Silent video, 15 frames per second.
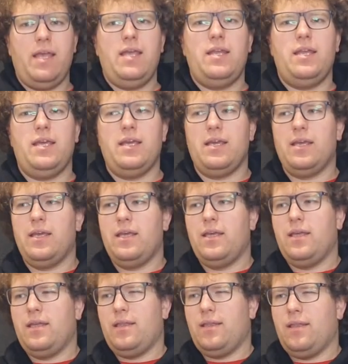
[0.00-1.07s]
heating
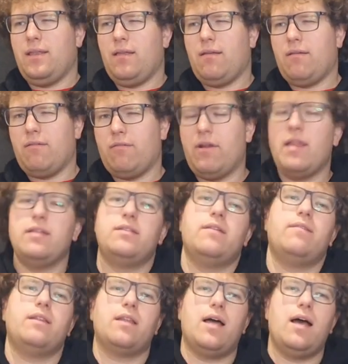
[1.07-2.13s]

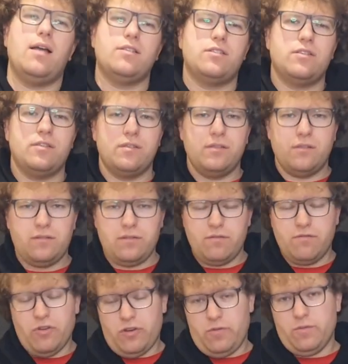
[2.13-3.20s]
relatively large
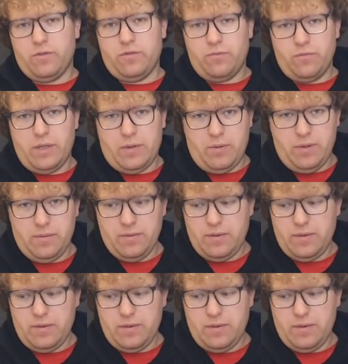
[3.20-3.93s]
volumes of liquid.